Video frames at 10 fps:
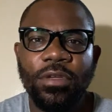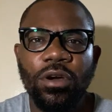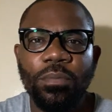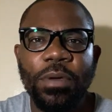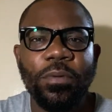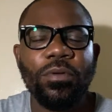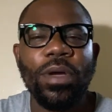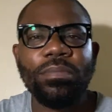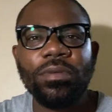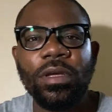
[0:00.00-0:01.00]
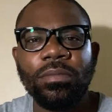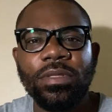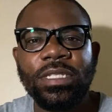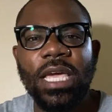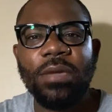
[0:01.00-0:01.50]
people
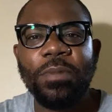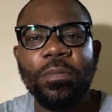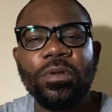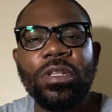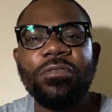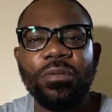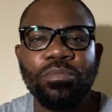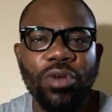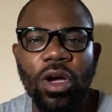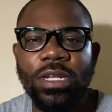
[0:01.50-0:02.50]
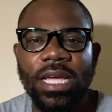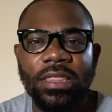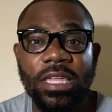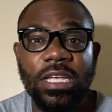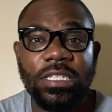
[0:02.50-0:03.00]
people live abroad and
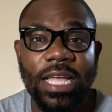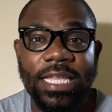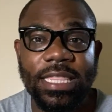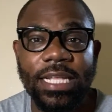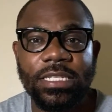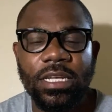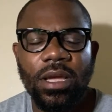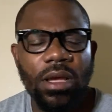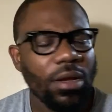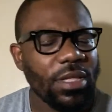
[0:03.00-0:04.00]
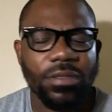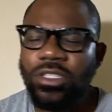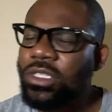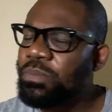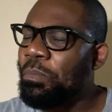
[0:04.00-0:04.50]
things like that.
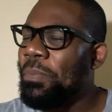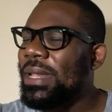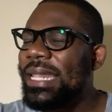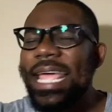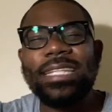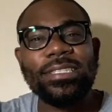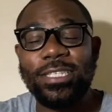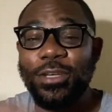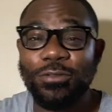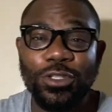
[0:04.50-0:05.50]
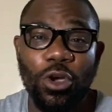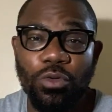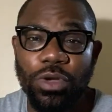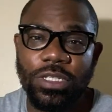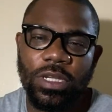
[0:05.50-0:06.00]
There's plenty of
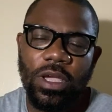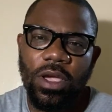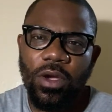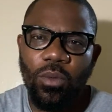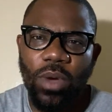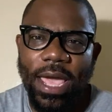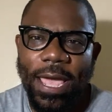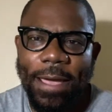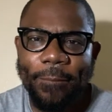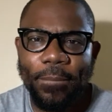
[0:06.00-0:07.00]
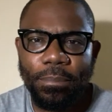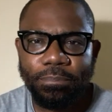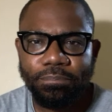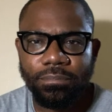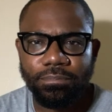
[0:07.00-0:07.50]
stories where
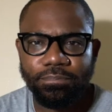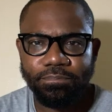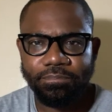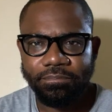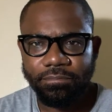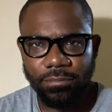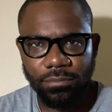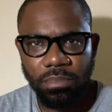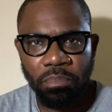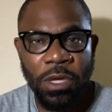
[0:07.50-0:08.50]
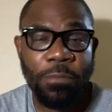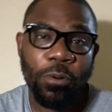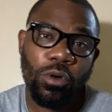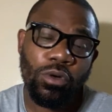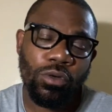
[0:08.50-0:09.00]

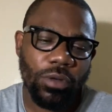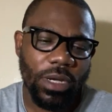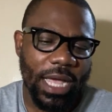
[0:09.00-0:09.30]
people